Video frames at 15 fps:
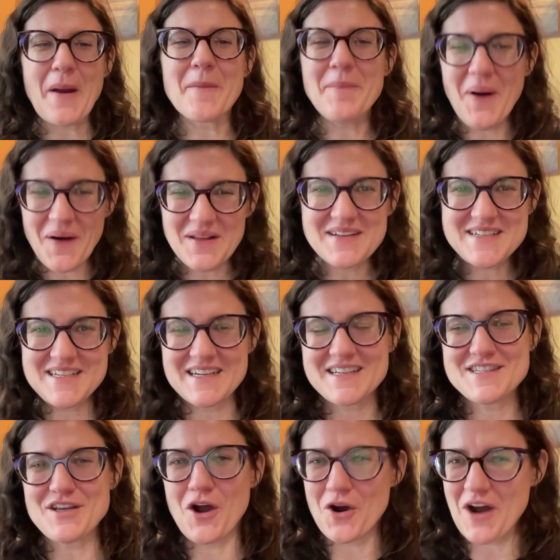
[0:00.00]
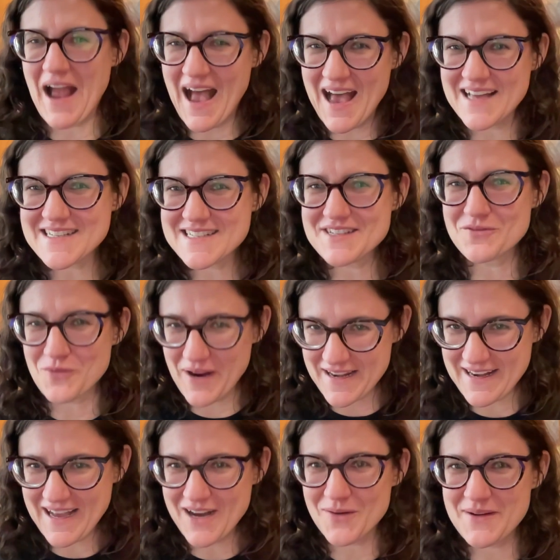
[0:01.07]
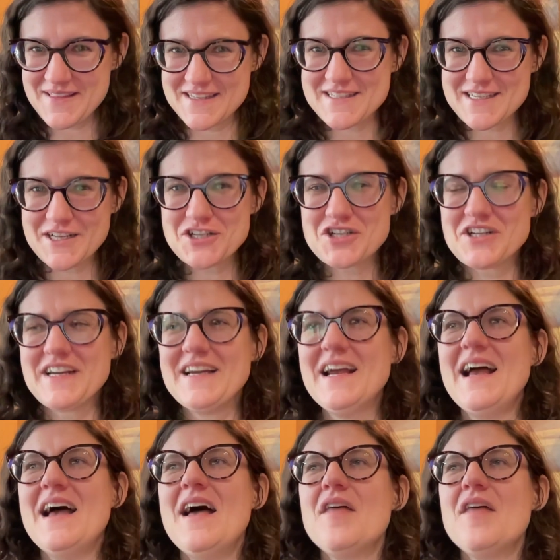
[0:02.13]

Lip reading: politics are at right now in this country,